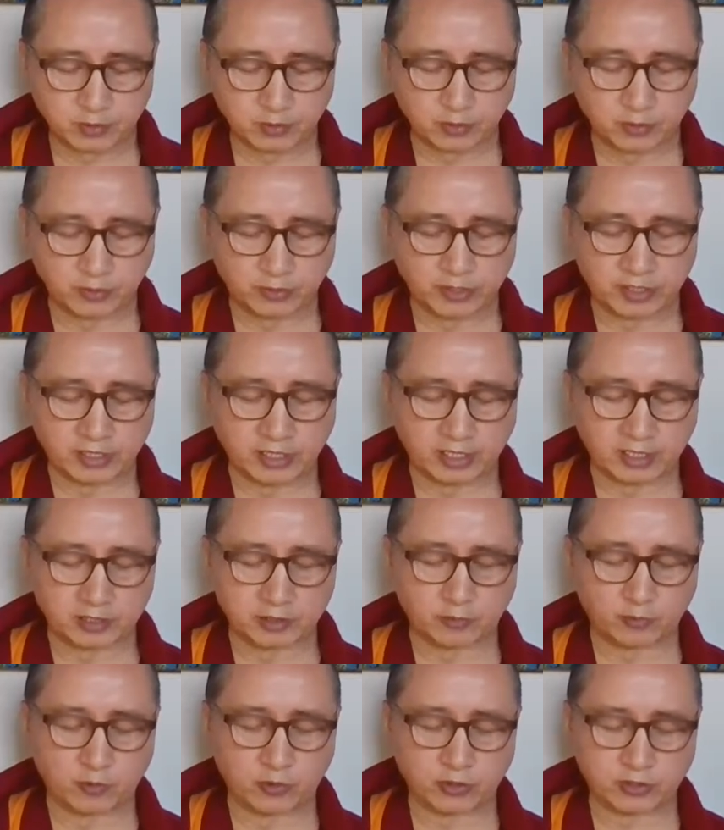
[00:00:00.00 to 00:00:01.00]
Or in
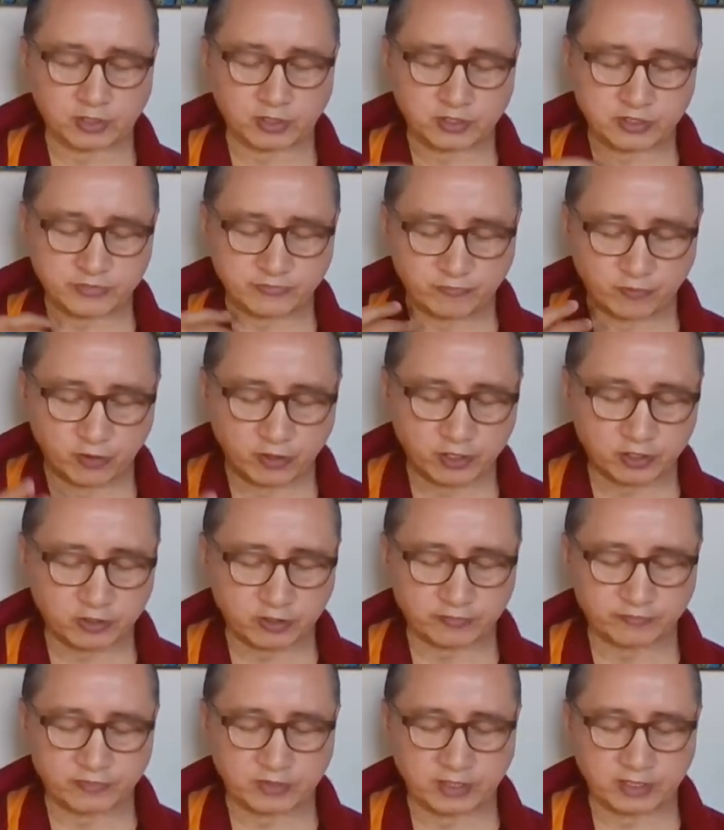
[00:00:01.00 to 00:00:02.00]
another word, the devoid
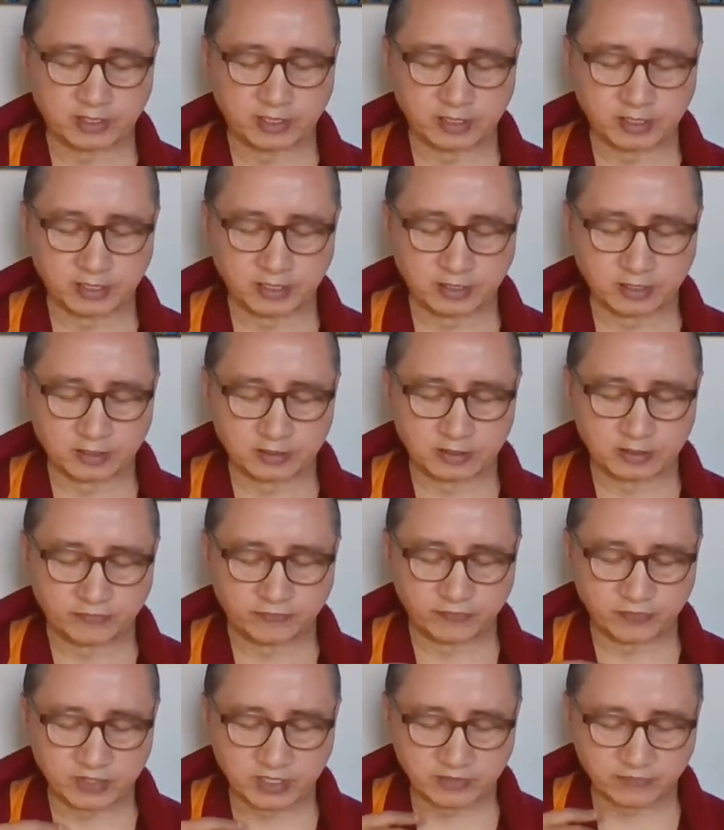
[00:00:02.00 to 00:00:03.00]
of the
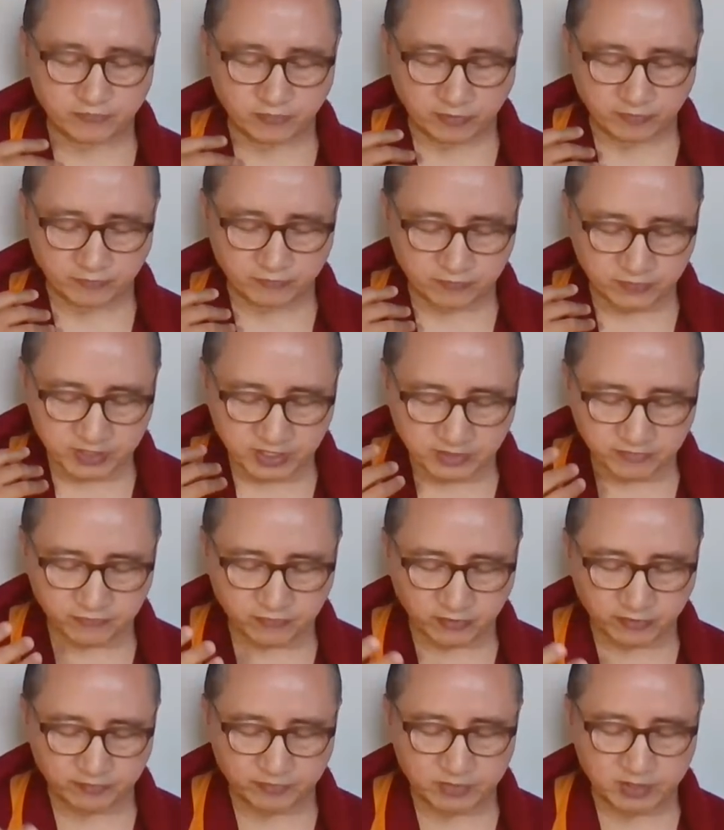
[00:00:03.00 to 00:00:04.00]
free from
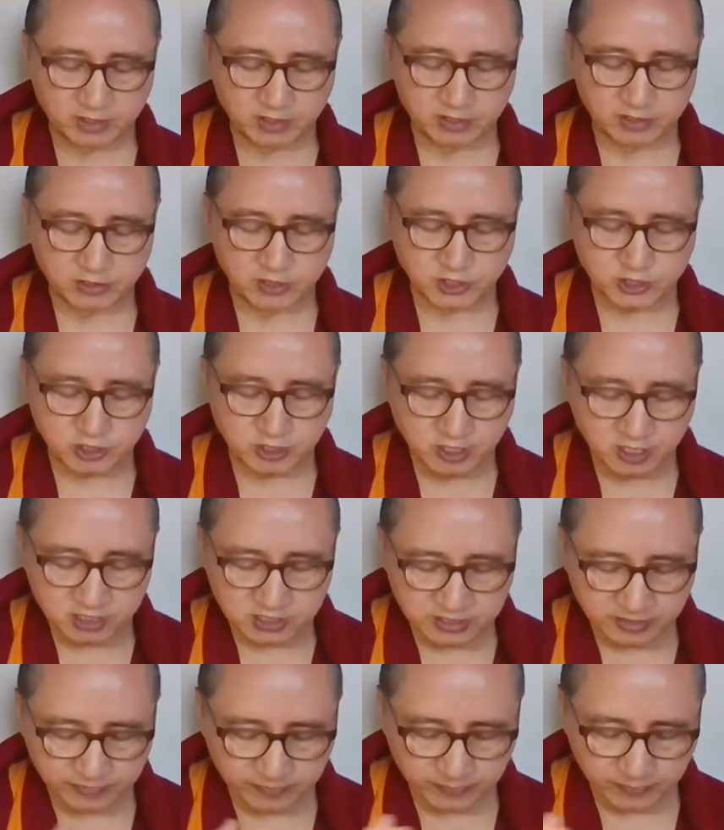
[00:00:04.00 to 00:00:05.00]
the
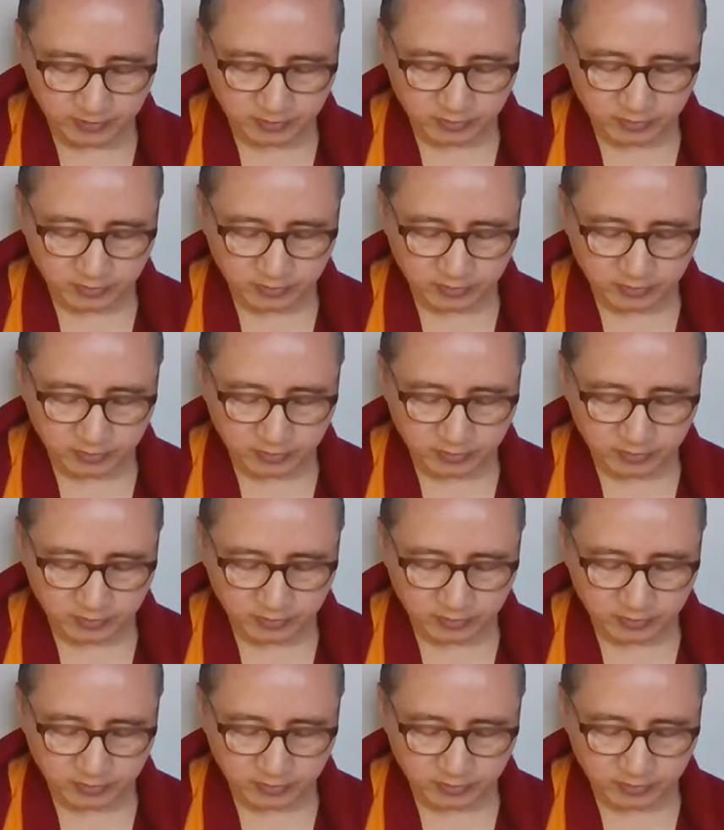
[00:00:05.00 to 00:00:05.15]
discursive,